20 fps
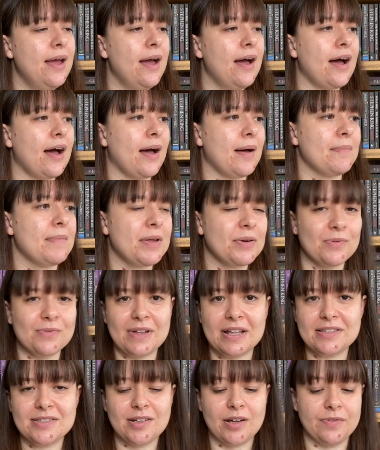and all
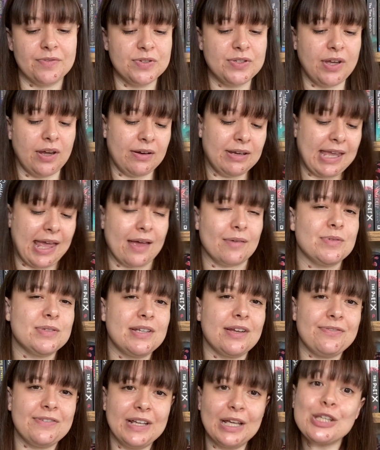that stuff. So yeah, it was
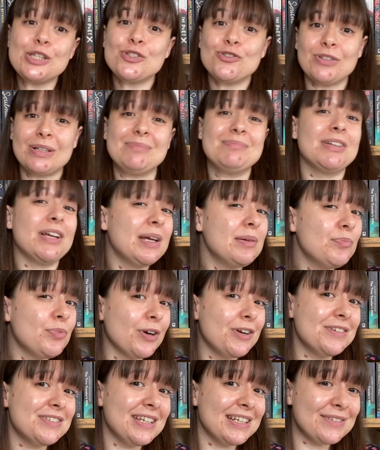definitely a streamlined
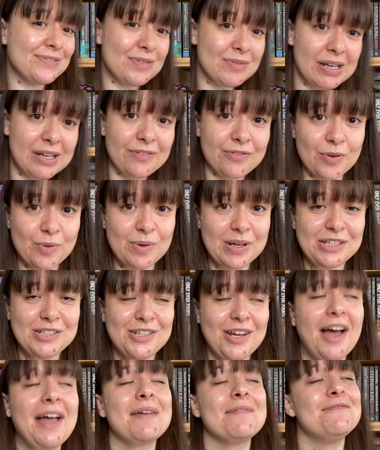process for me, for which
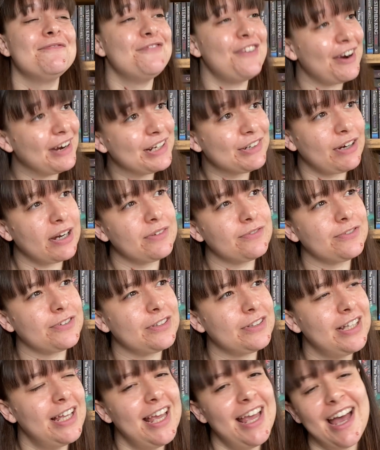I am very
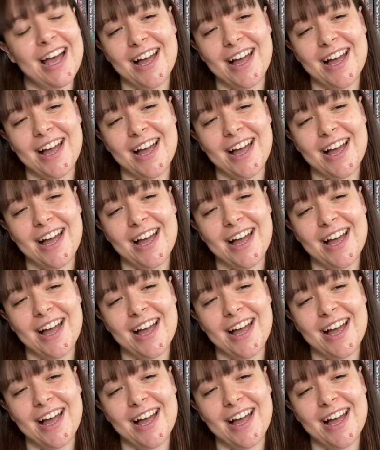grateful.